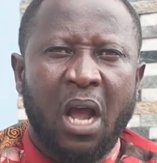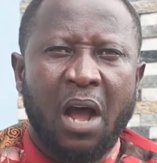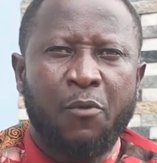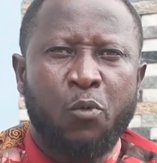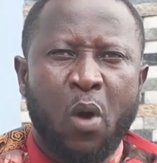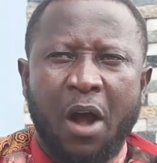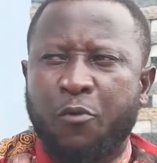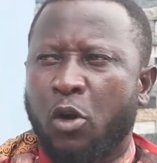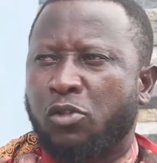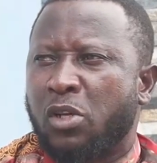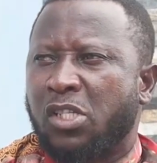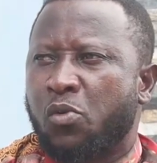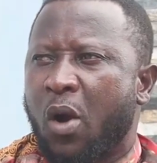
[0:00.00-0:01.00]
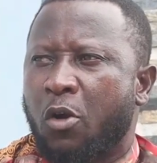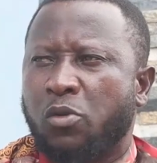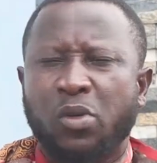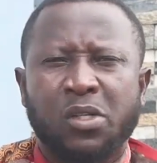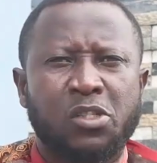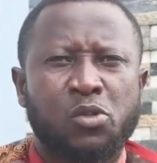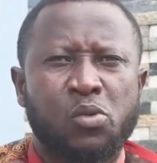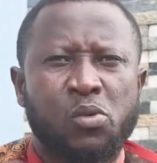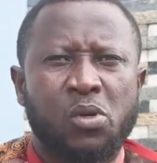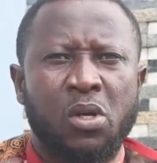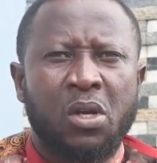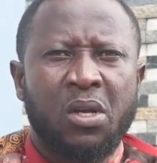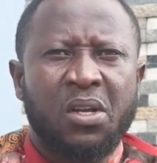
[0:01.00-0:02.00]
And we have constituency 1, constituency
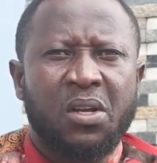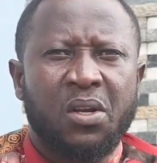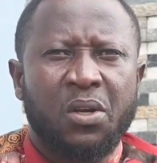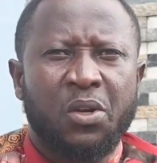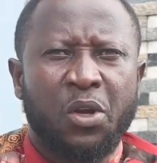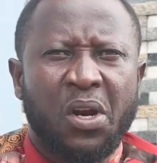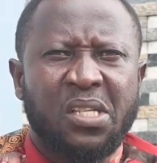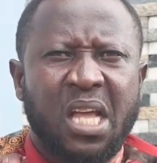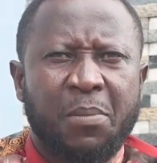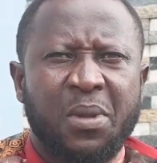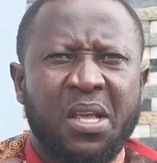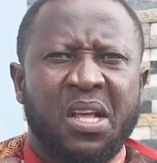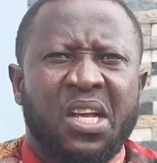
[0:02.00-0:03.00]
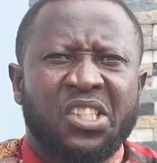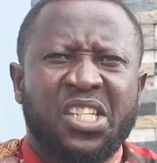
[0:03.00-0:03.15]
2. You understand me?